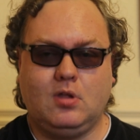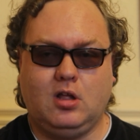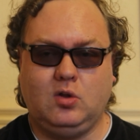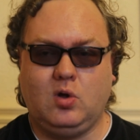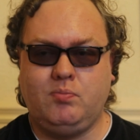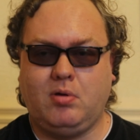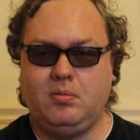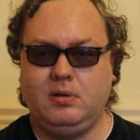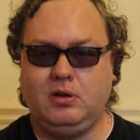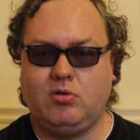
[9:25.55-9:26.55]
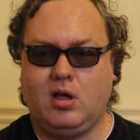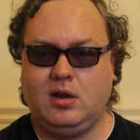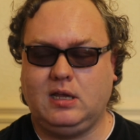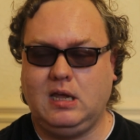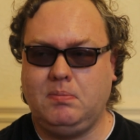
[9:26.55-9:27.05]
although I'll probably try
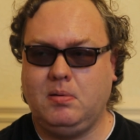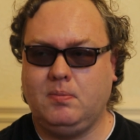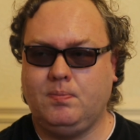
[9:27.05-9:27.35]
to keep